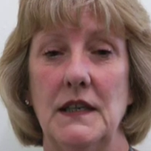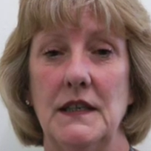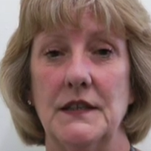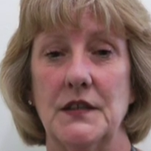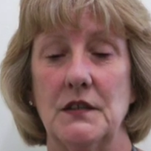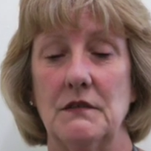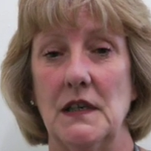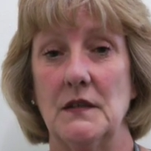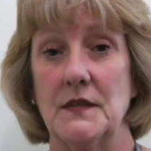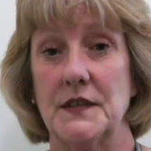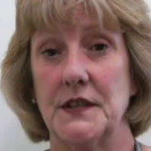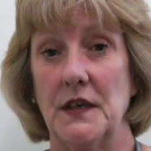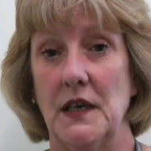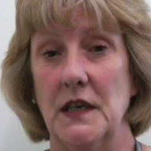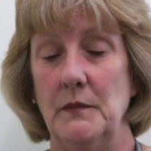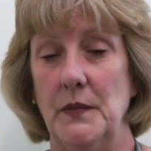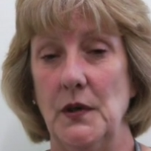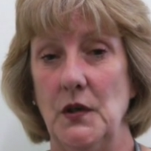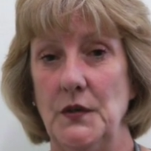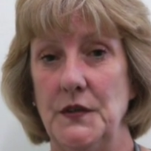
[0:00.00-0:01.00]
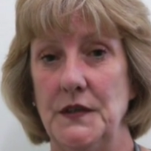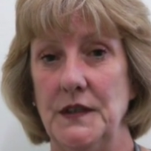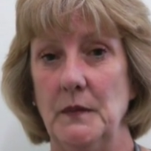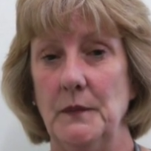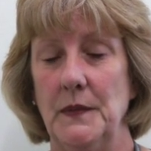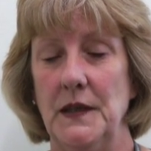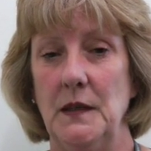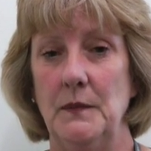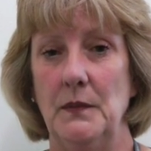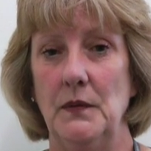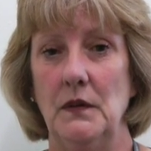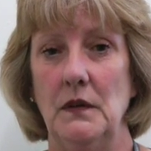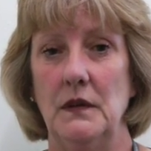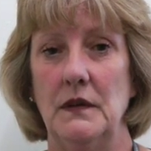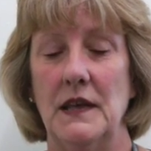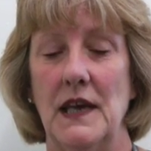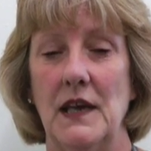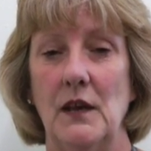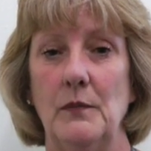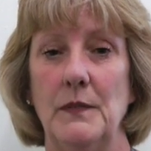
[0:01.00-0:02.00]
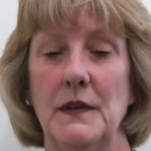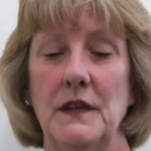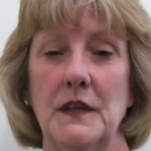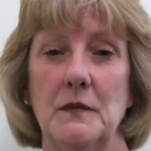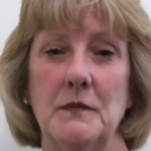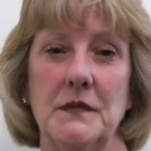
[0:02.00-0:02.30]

is around signposting people and helping